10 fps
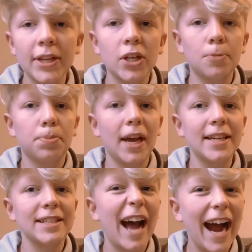good
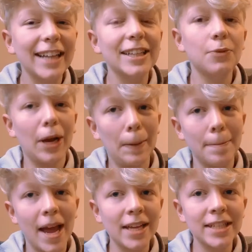place, highly
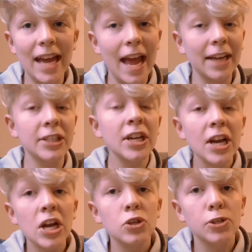recommend, and
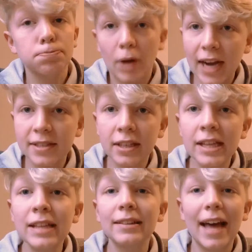
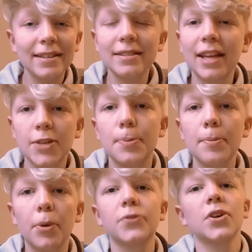surprisingly, less and less
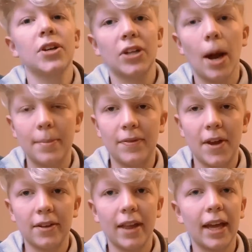people have started coming
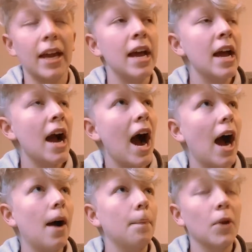there. Like,
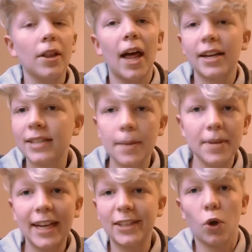a lot of times
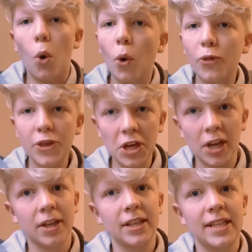I get the whole thing
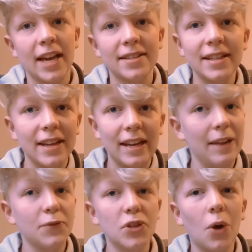uncontested, and
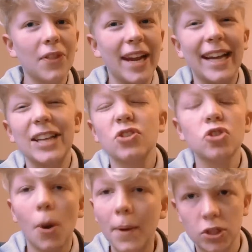if so, then I get
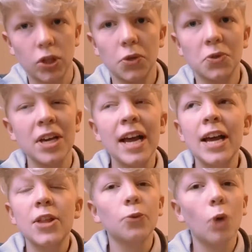so much loot.
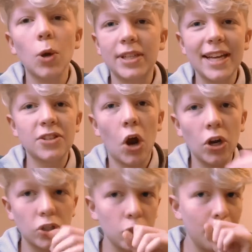The rotates
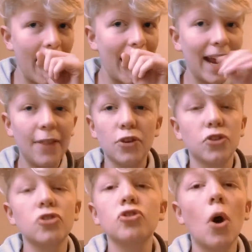aren't too bad, and this